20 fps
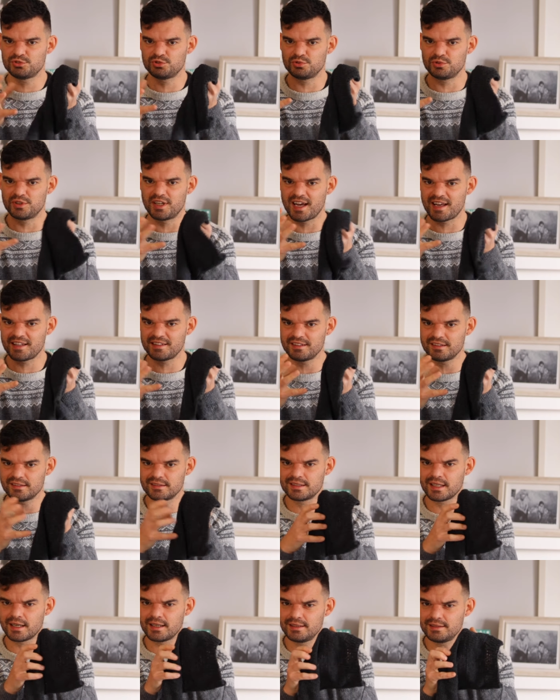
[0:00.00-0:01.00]
together
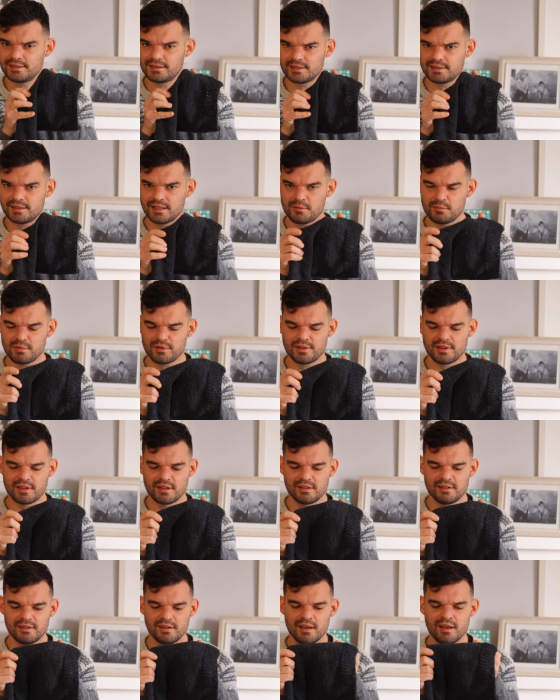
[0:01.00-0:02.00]
tight type of
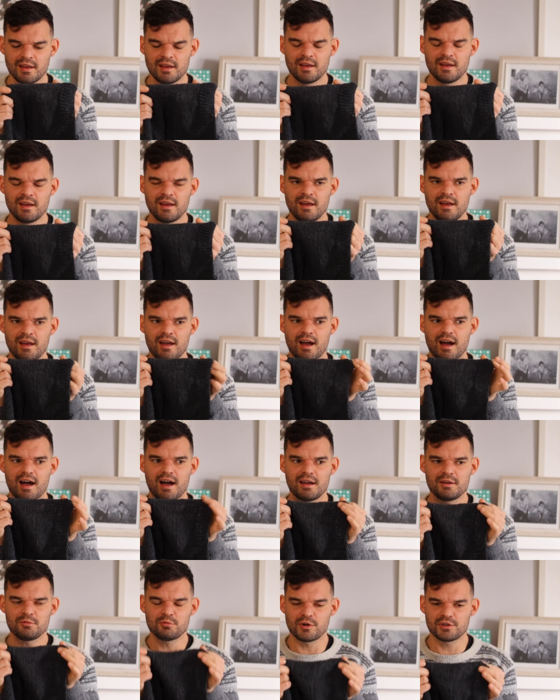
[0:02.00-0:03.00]
thing
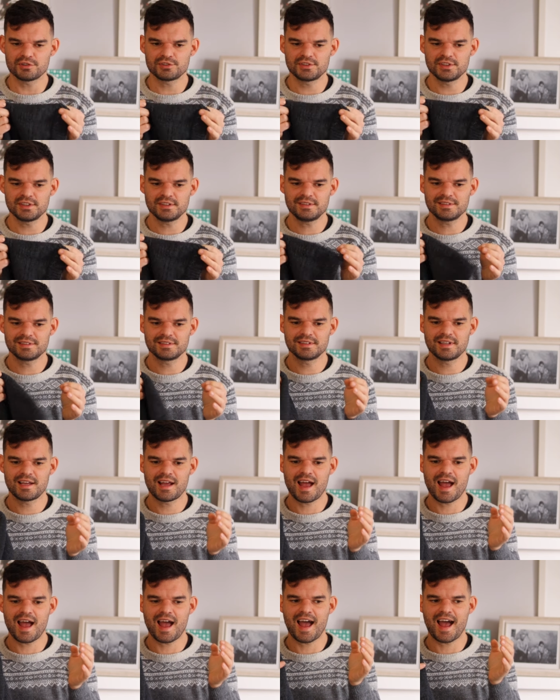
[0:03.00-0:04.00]
I washed it,
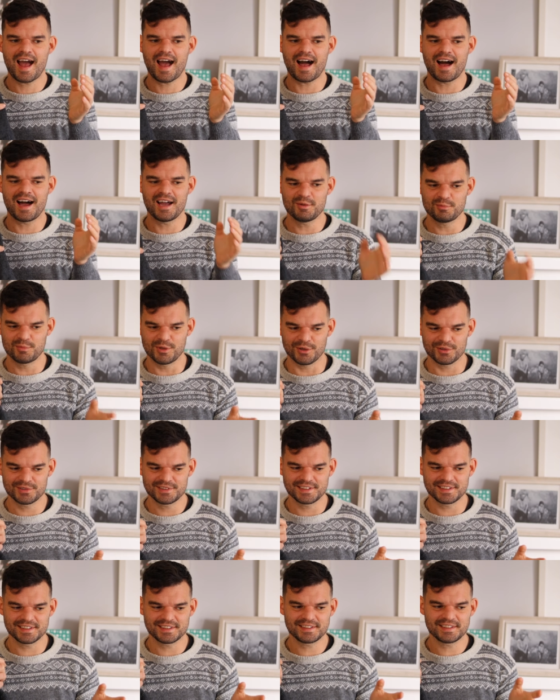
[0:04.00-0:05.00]
I
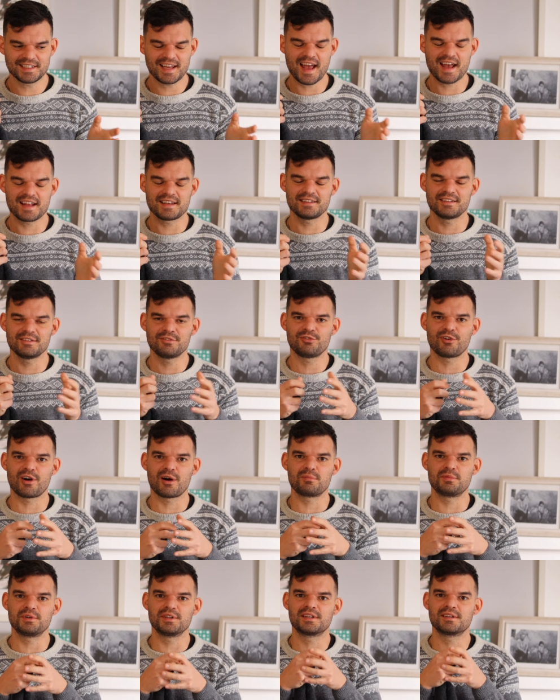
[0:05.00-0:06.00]
blocked it, and the
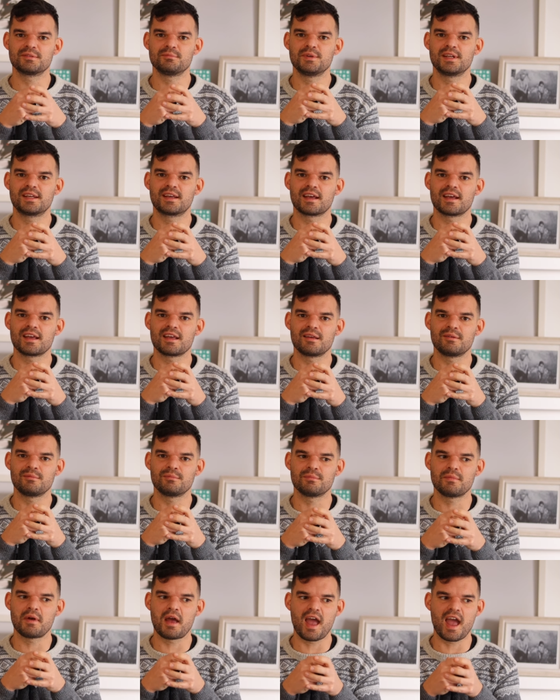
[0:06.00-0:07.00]
fabric
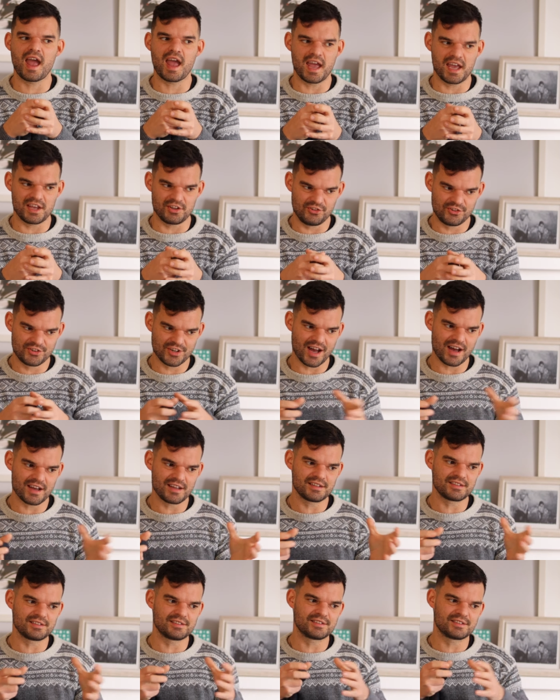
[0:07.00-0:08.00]
became a
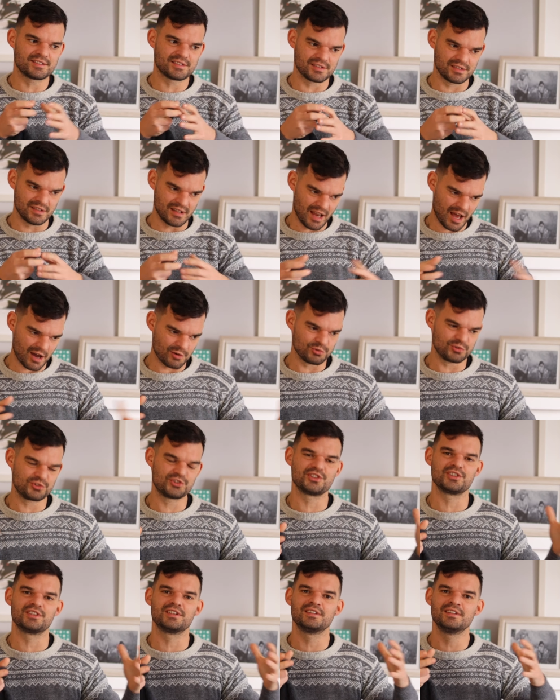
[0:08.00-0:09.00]
giant
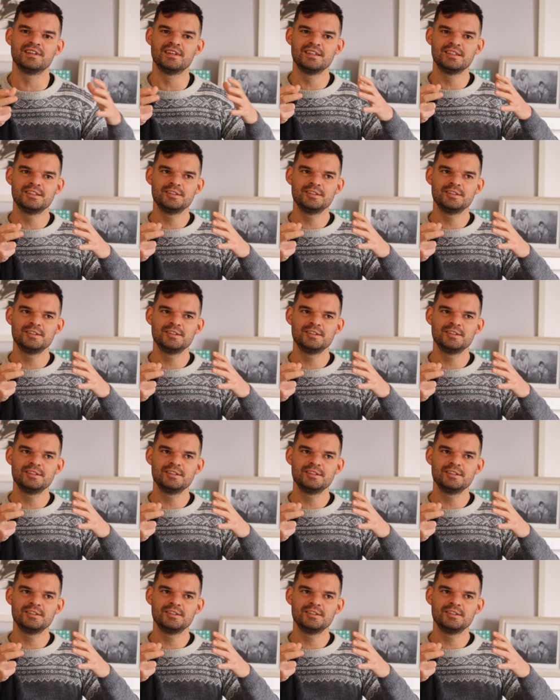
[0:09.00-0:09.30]
slouchy